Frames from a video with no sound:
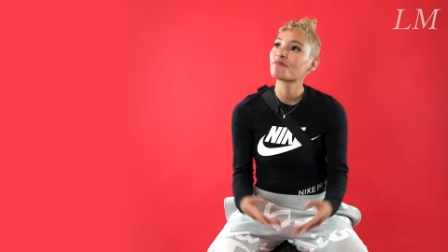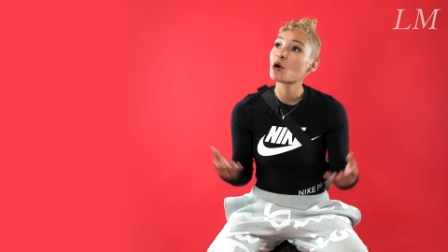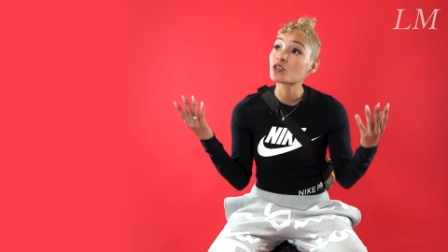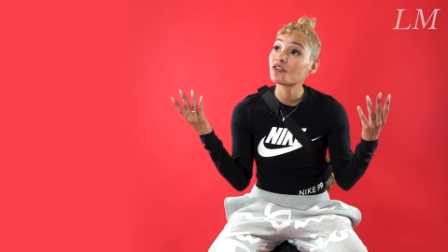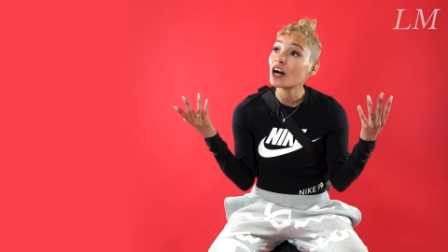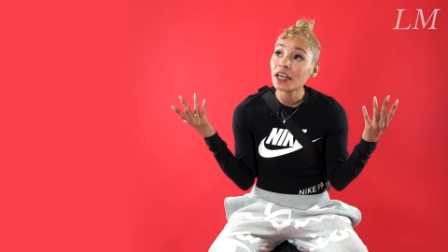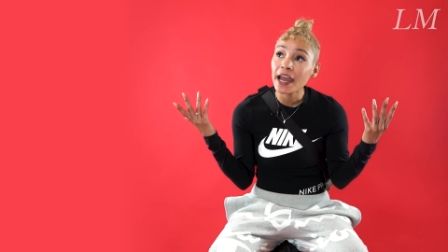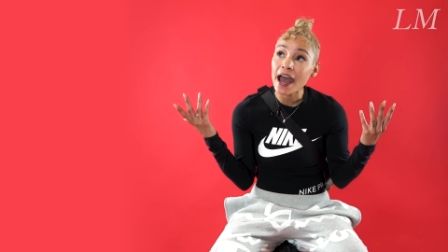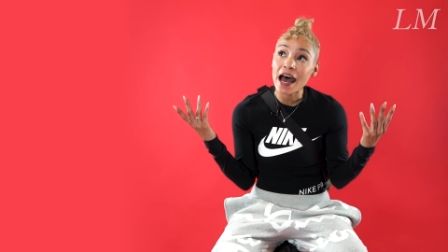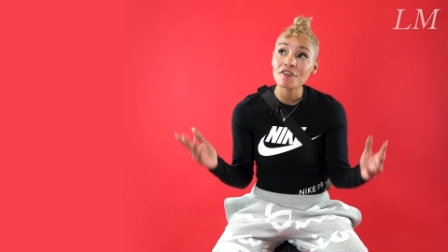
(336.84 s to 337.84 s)
most fun
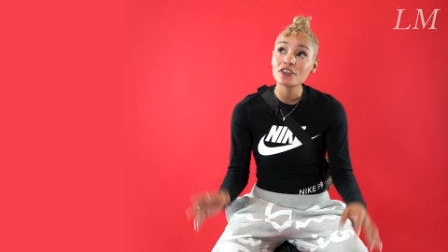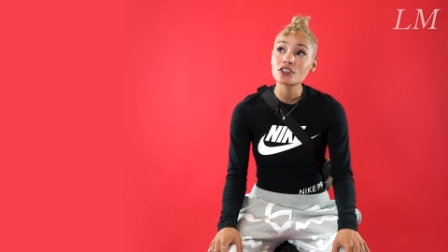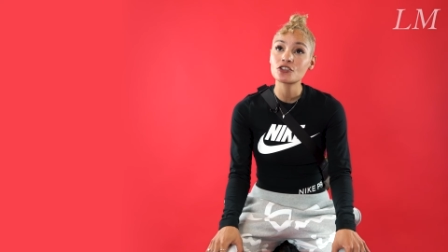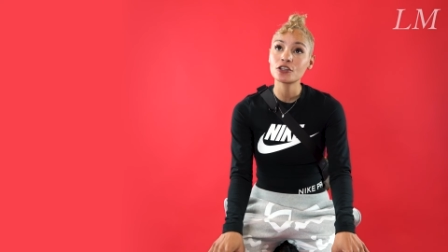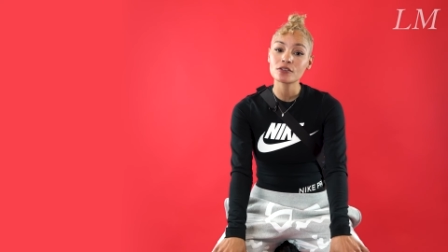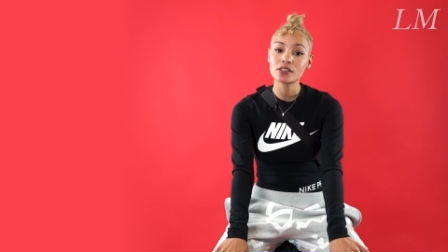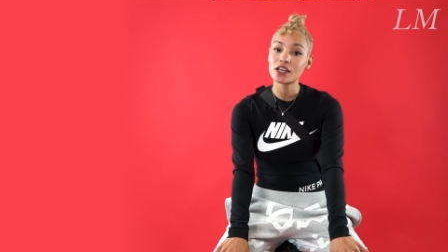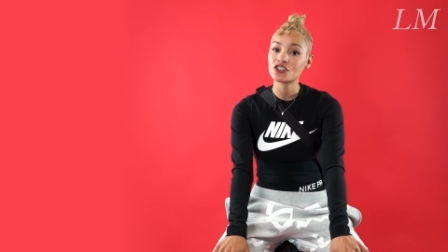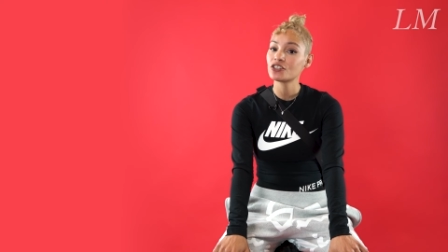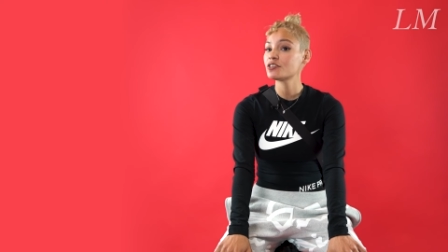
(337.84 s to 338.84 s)
I have in studio
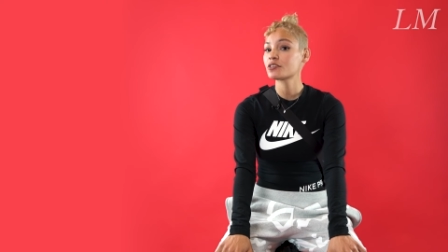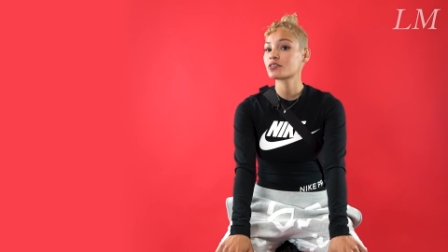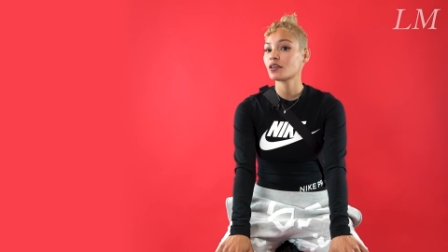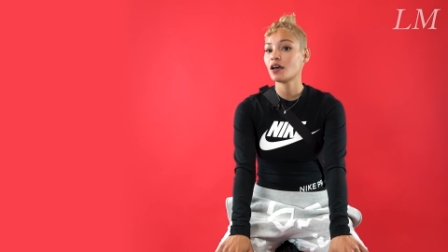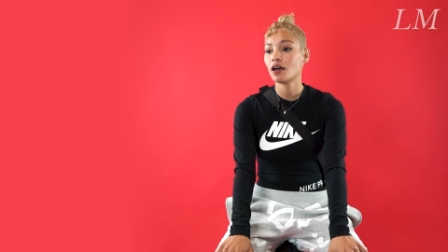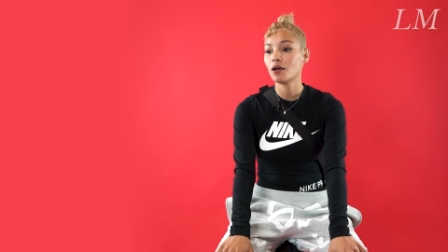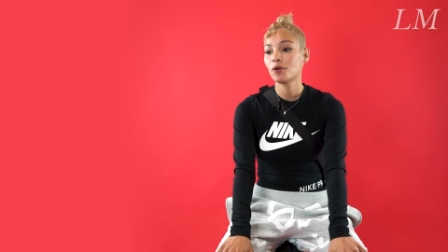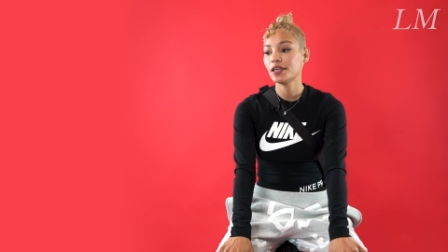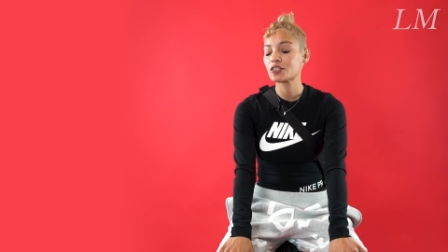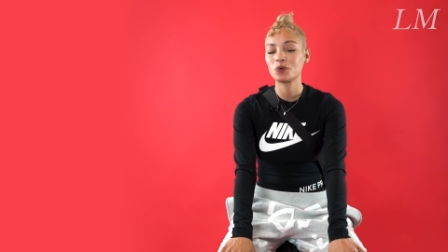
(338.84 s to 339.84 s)
sessions
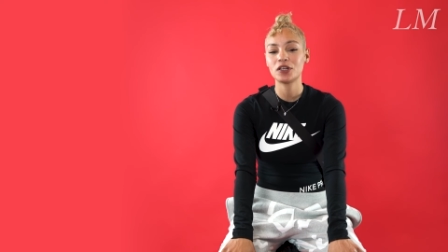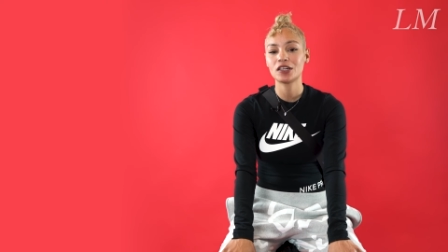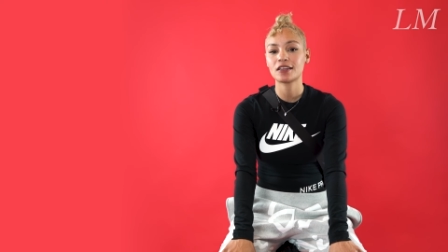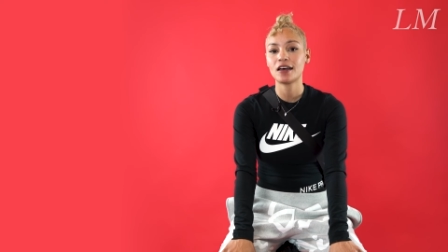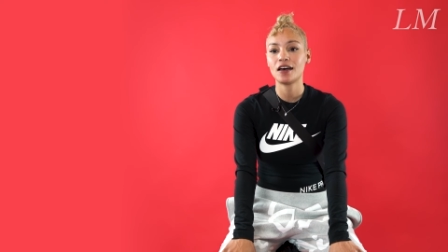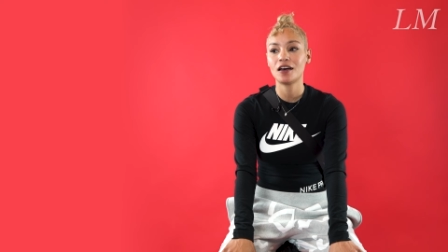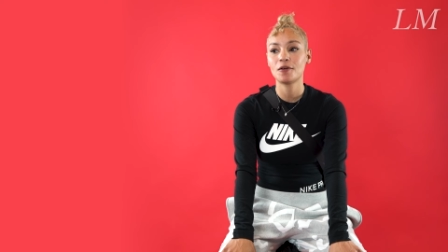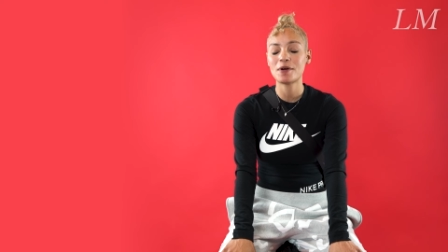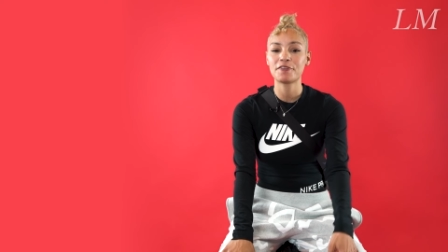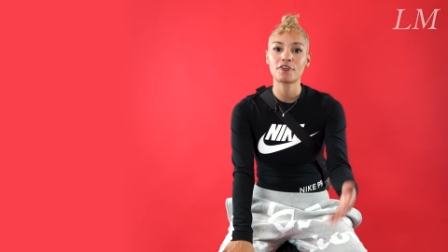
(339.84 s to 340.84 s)
uh, is with
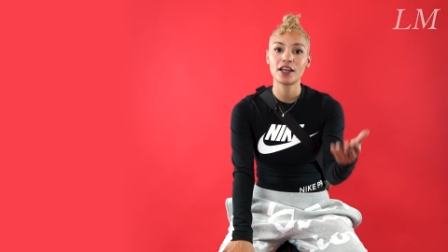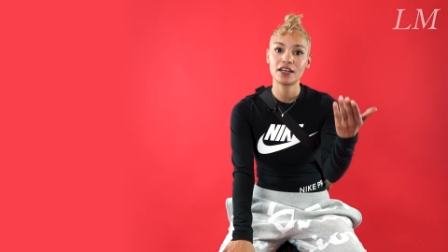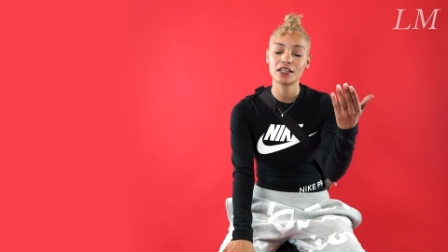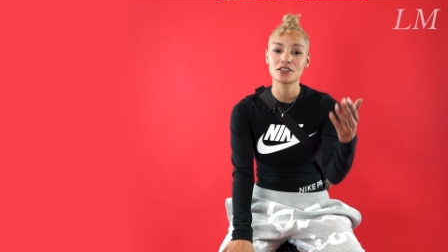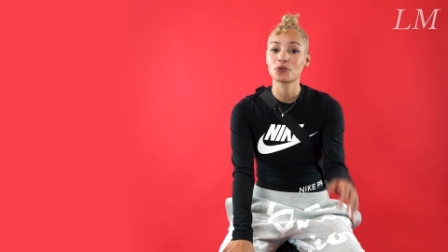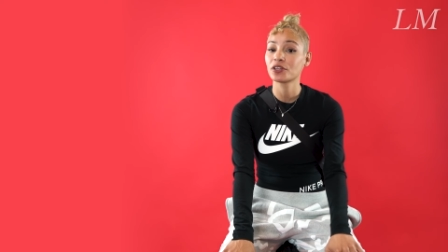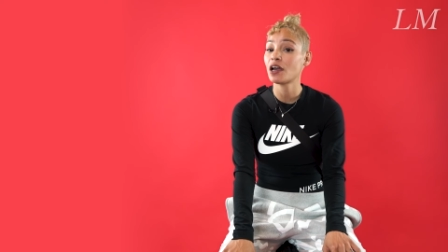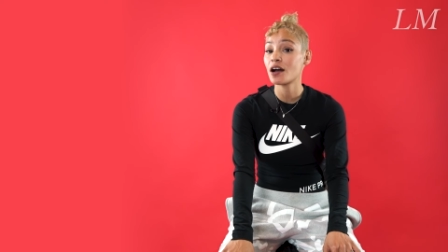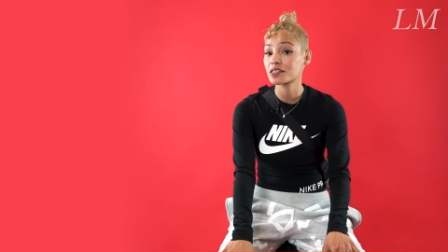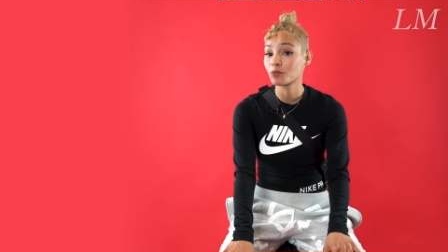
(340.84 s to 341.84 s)
uh, my friend. He's a
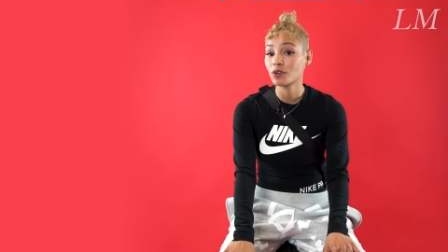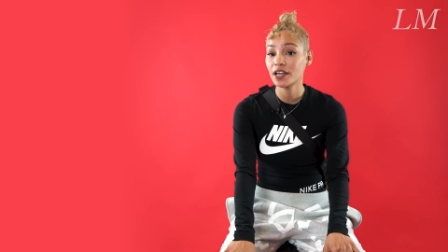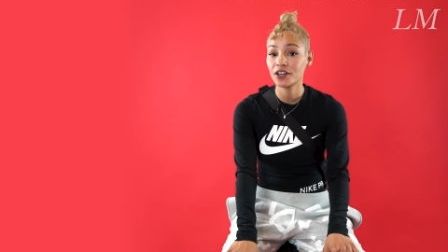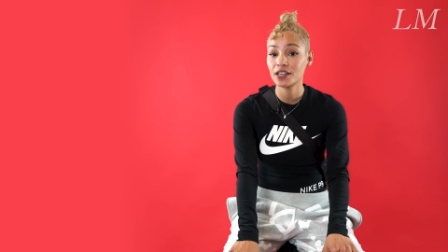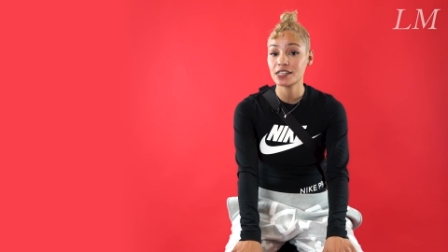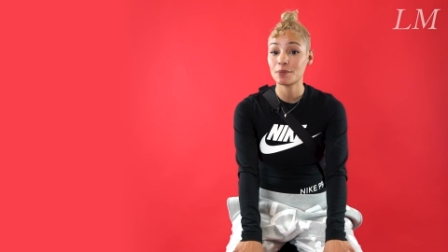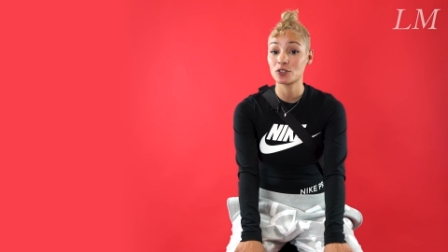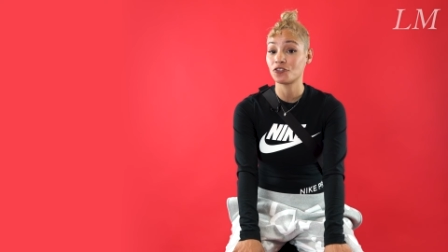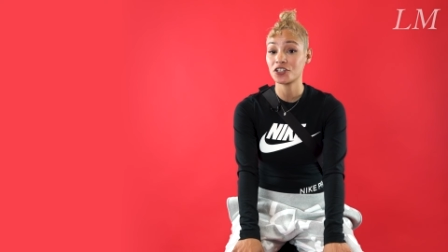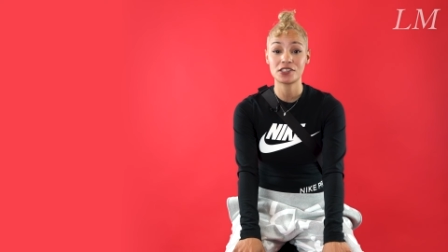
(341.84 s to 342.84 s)
really awesome writer. His name
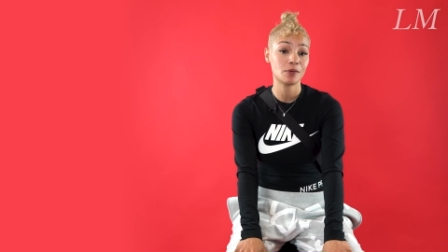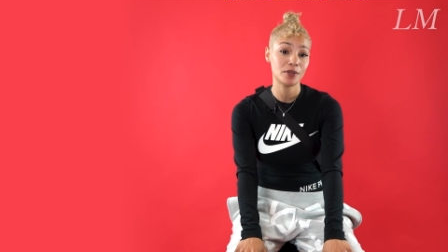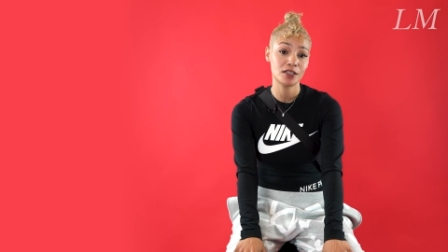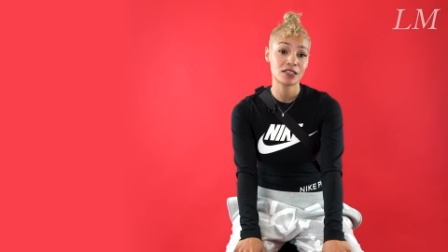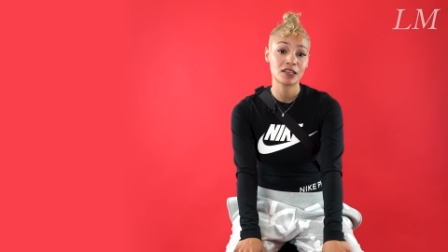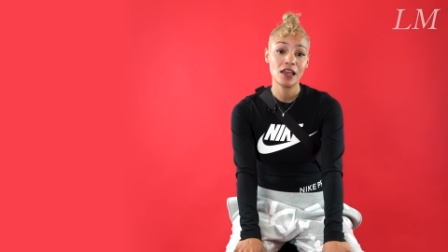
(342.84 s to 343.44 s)
is Verse Simmons.